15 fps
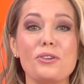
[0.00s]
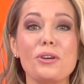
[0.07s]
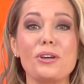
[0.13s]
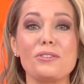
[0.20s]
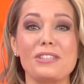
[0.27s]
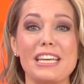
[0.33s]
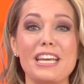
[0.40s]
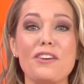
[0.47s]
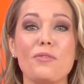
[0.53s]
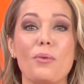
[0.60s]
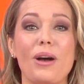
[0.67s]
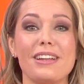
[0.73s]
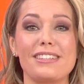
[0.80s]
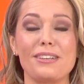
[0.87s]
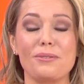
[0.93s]
on New Year's Eve
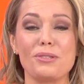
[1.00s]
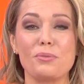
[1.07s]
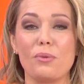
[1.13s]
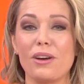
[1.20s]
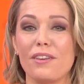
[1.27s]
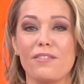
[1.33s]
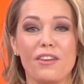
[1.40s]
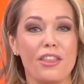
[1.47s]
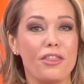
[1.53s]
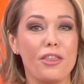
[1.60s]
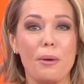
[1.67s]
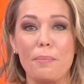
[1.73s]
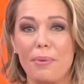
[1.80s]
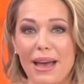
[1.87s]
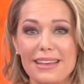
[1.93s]
once. It was one of
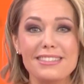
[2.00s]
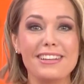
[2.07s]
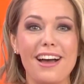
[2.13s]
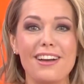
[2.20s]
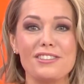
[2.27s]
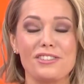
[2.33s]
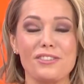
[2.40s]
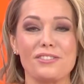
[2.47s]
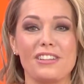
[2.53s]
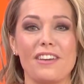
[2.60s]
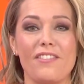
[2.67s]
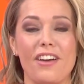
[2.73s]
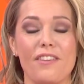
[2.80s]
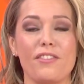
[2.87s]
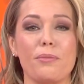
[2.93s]
the best concerts
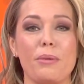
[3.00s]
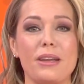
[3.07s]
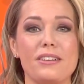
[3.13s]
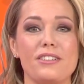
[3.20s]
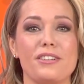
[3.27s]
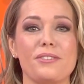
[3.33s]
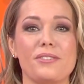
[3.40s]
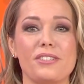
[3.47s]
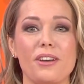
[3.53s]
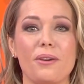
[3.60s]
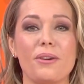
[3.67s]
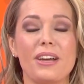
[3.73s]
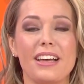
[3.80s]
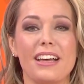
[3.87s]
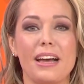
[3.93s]
I've ever been to, so
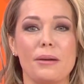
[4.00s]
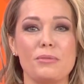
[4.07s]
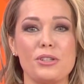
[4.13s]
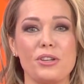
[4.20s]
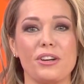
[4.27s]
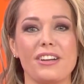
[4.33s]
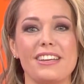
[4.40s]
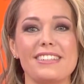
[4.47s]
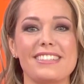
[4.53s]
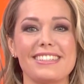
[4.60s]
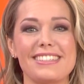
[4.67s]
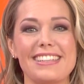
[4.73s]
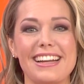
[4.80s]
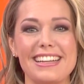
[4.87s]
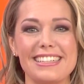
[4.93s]
I'm sure he's
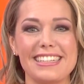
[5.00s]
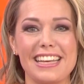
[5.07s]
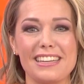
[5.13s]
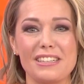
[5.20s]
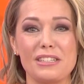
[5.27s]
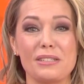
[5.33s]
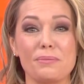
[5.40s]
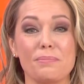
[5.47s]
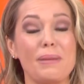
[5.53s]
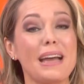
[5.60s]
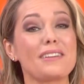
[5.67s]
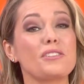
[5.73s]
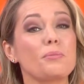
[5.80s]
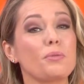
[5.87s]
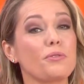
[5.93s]
excited to get to,
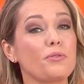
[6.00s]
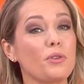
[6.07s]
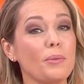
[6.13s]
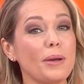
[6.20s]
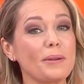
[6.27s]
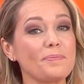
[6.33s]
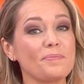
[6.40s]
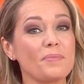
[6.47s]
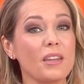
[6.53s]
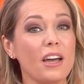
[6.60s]
back to performing.